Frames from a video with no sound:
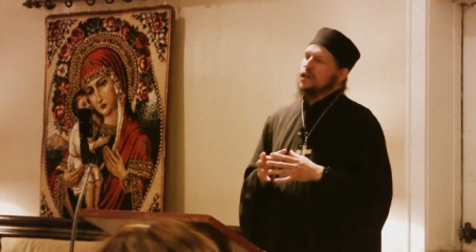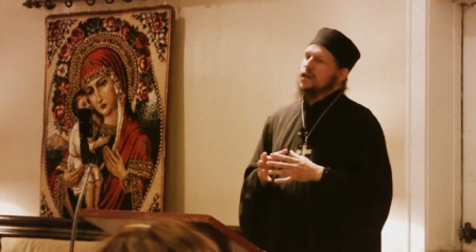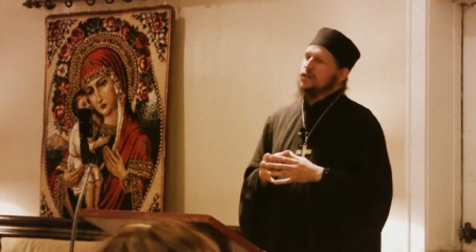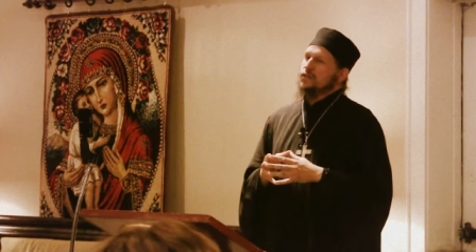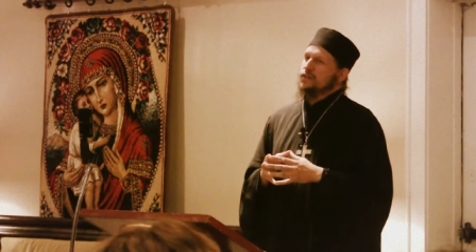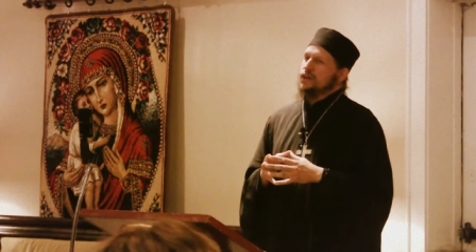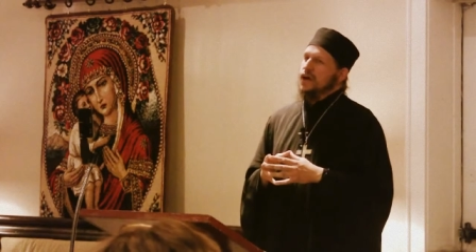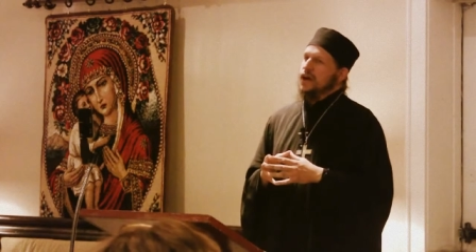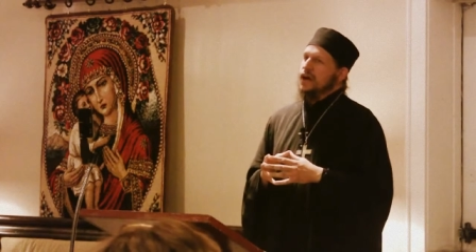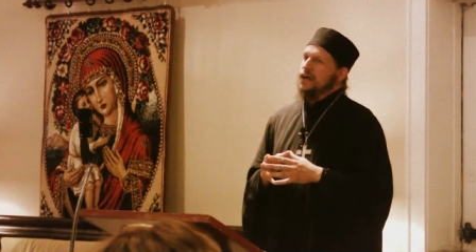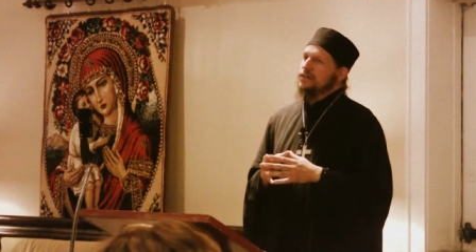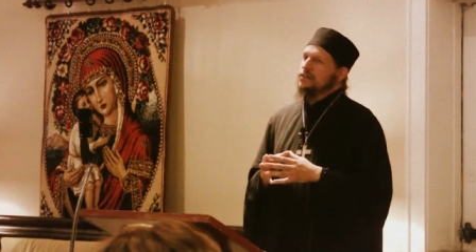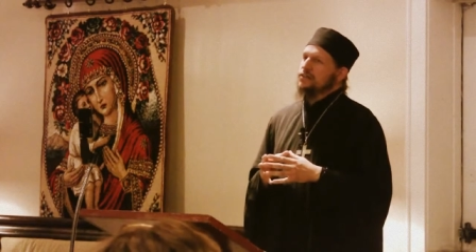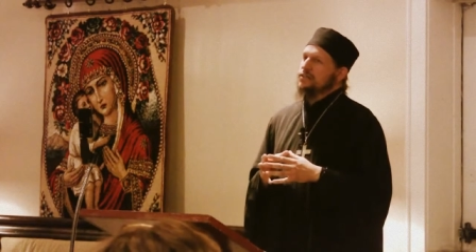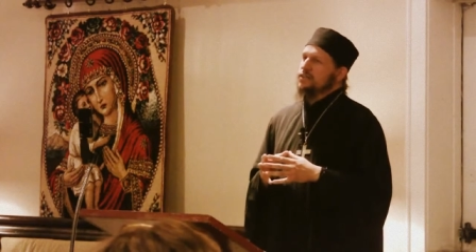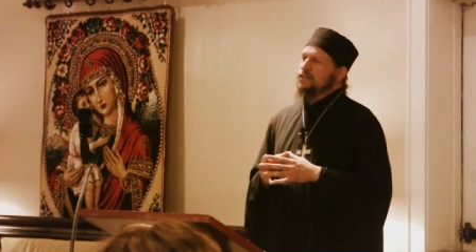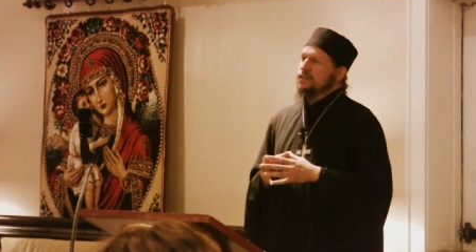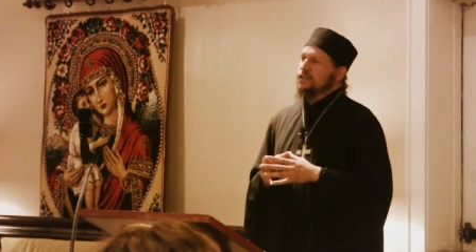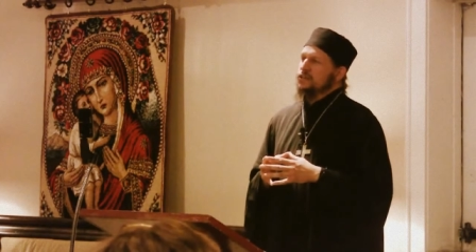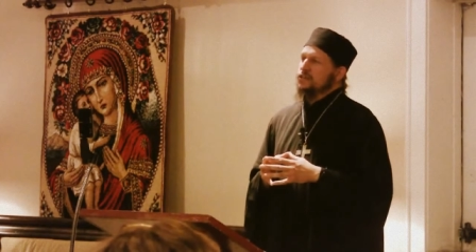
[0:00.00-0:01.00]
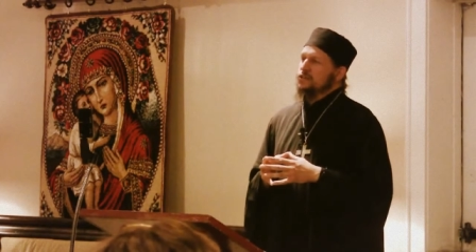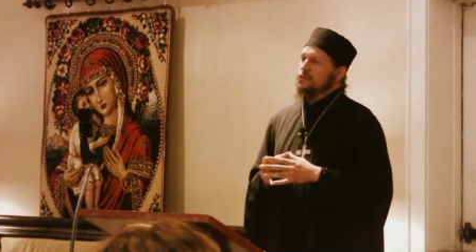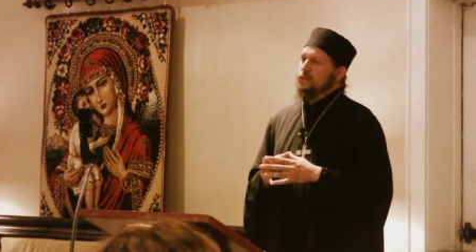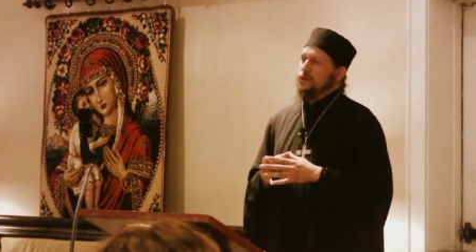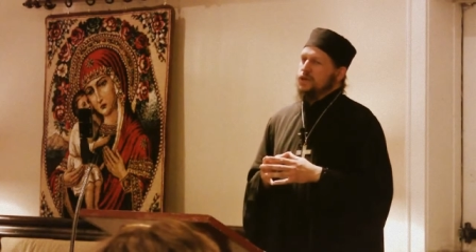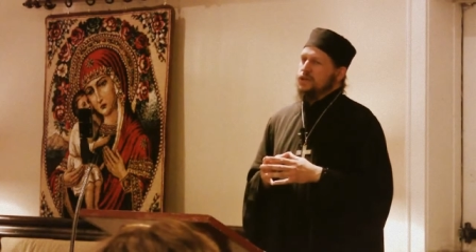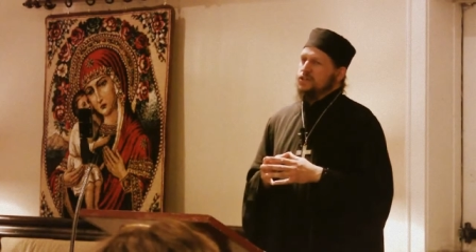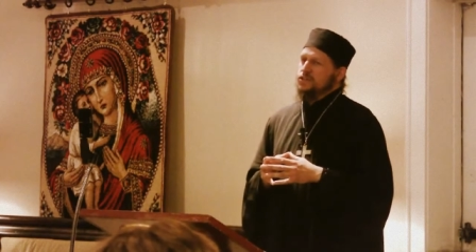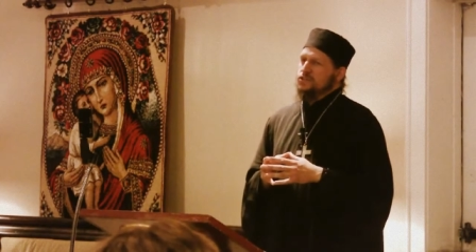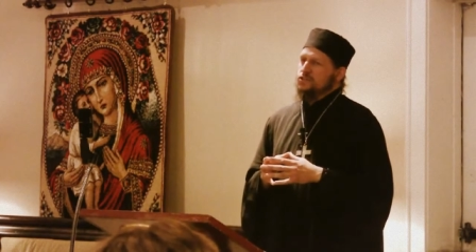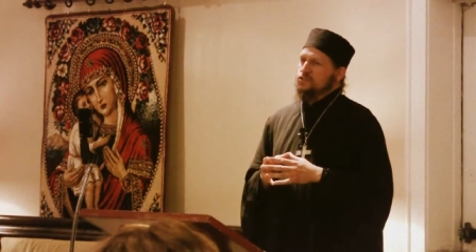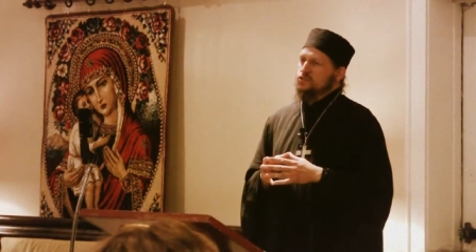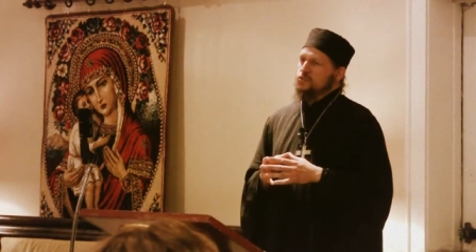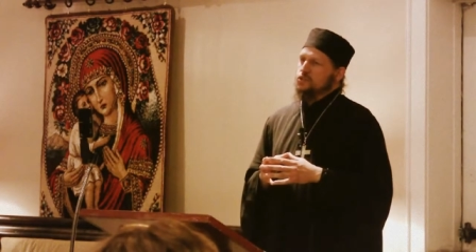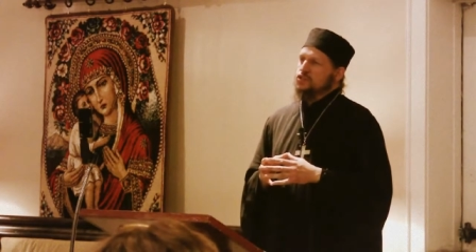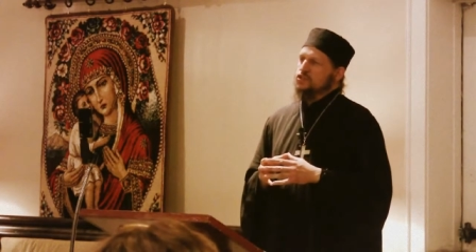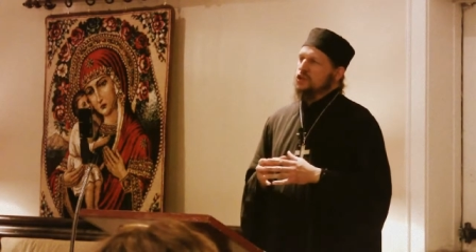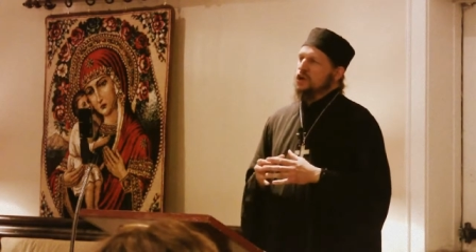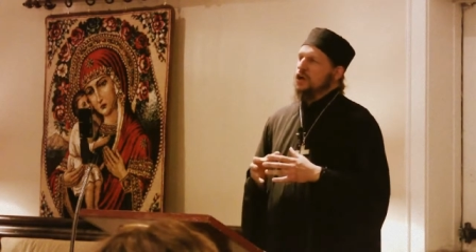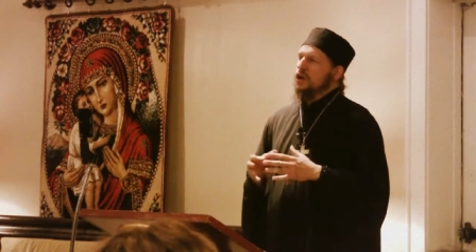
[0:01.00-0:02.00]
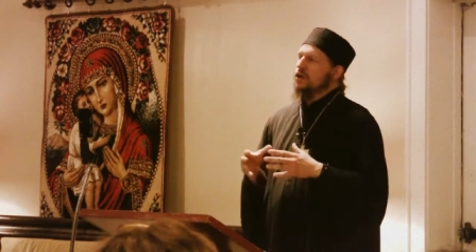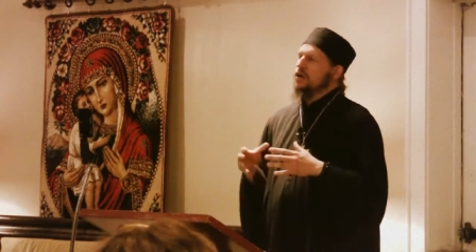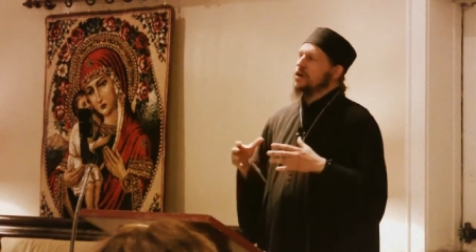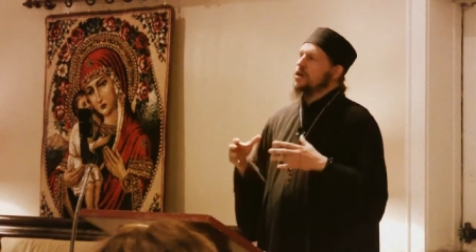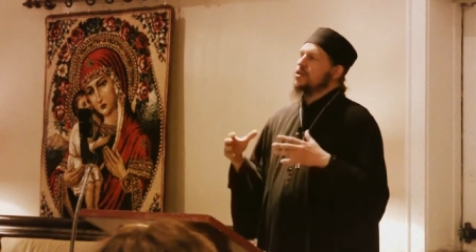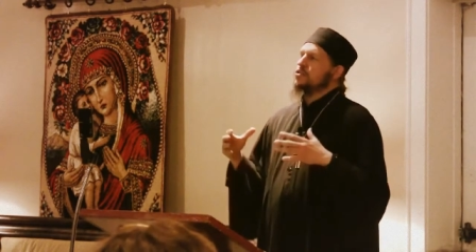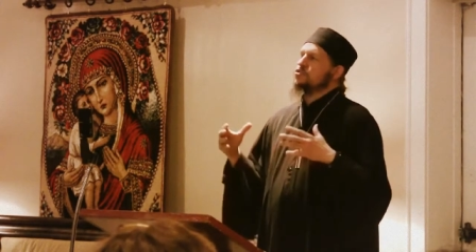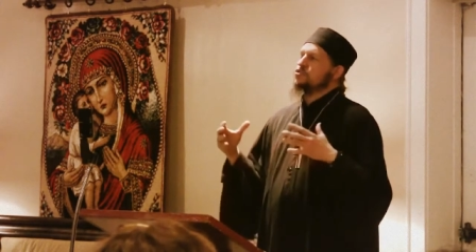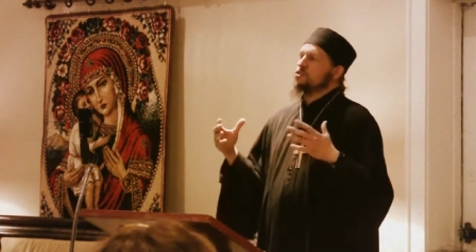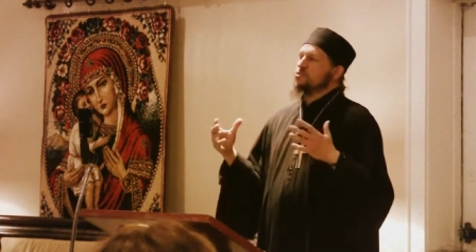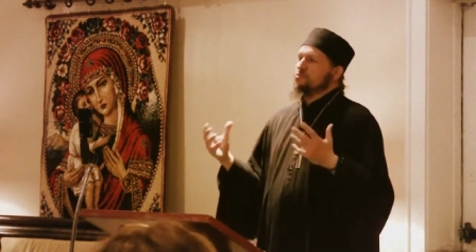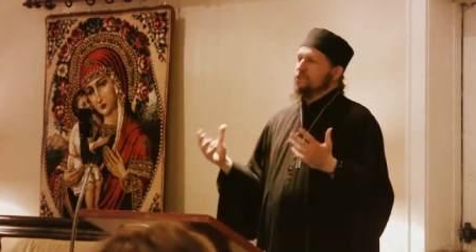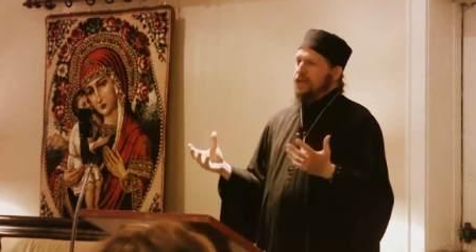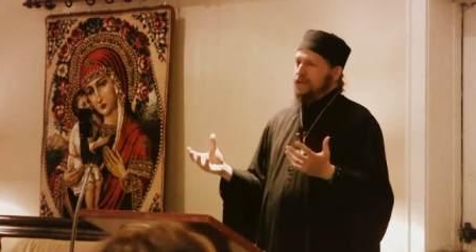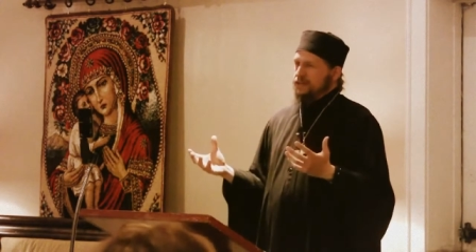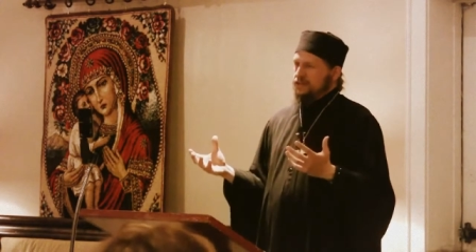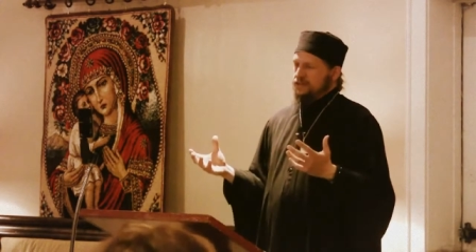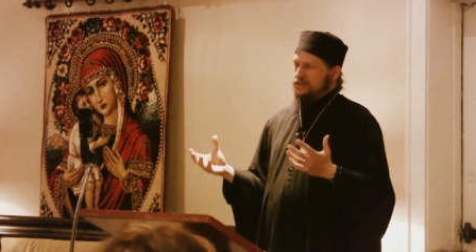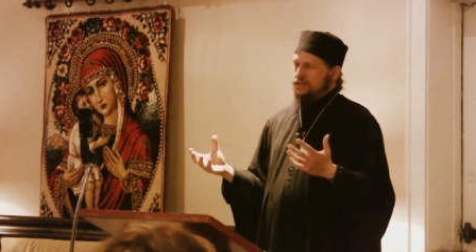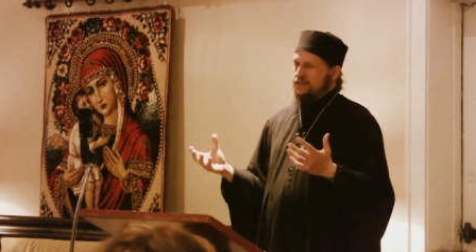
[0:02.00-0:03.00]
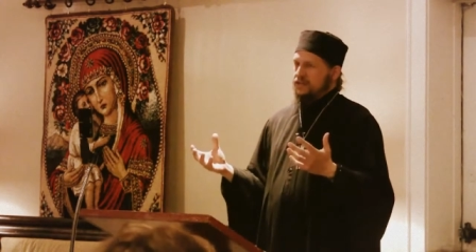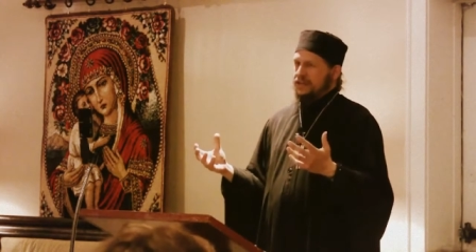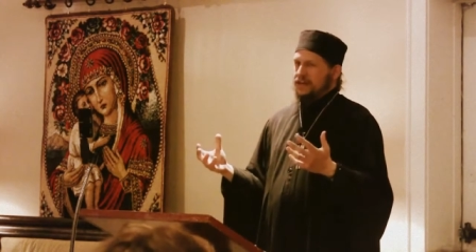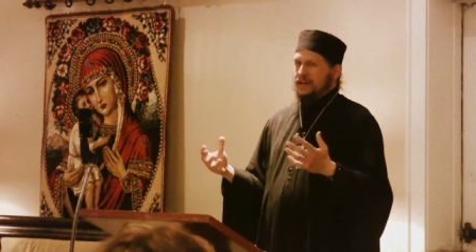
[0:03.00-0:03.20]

of God to the Elder Paisios, which are tremendous.